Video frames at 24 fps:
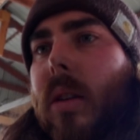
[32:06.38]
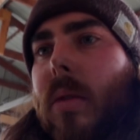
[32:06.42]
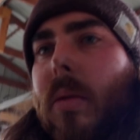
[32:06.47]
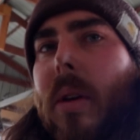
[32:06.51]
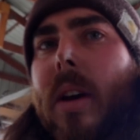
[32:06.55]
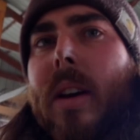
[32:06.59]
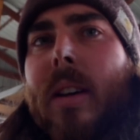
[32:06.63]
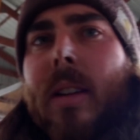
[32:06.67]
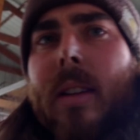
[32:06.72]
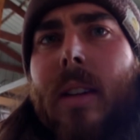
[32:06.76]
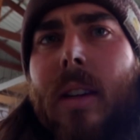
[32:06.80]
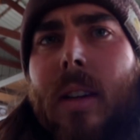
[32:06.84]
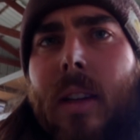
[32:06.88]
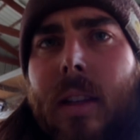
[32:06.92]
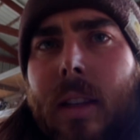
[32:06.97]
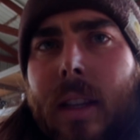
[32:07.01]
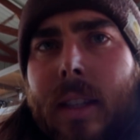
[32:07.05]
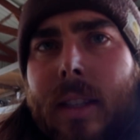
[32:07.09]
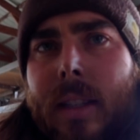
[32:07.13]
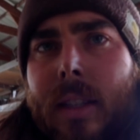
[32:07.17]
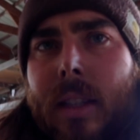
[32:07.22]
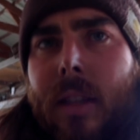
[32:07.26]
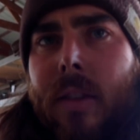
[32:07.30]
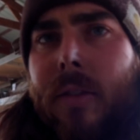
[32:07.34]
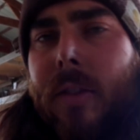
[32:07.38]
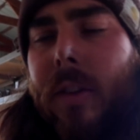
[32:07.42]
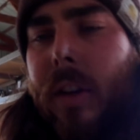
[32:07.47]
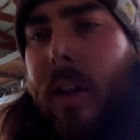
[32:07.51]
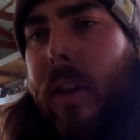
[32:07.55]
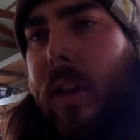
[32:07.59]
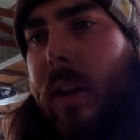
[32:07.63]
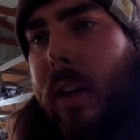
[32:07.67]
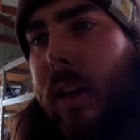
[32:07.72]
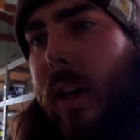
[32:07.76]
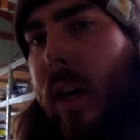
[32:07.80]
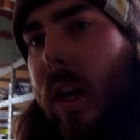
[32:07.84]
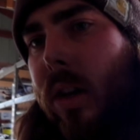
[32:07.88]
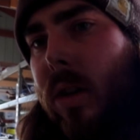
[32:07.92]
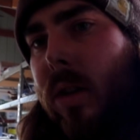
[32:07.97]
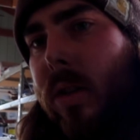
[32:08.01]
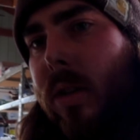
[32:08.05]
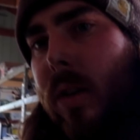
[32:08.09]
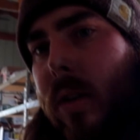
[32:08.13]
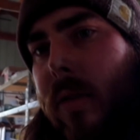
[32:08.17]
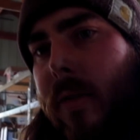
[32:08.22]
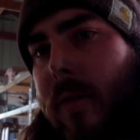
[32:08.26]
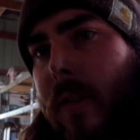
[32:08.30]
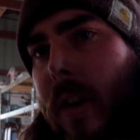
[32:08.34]
Well, let's see if anything catches
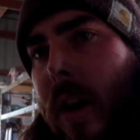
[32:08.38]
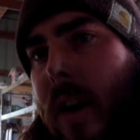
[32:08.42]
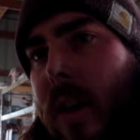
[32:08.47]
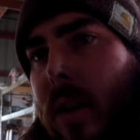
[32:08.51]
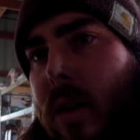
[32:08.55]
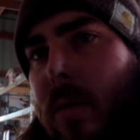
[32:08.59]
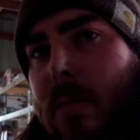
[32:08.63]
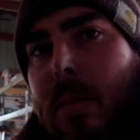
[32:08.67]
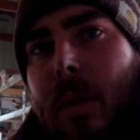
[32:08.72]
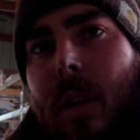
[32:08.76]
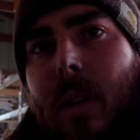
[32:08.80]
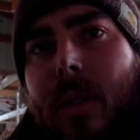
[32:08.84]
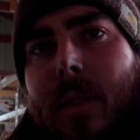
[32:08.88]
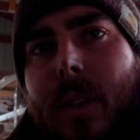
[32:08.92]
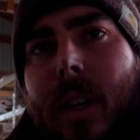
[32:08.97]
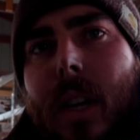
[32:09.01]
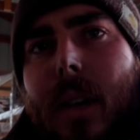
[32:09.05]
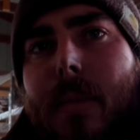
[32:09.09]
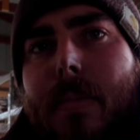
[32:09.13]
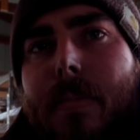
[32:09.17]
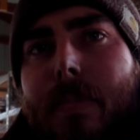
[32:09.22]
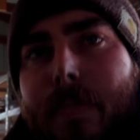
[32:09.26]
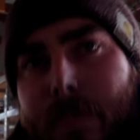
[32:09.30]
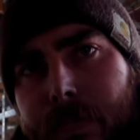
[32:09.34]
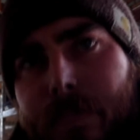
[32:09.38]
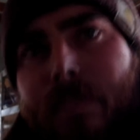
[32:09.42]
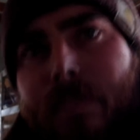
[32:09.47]
on fire or blows up.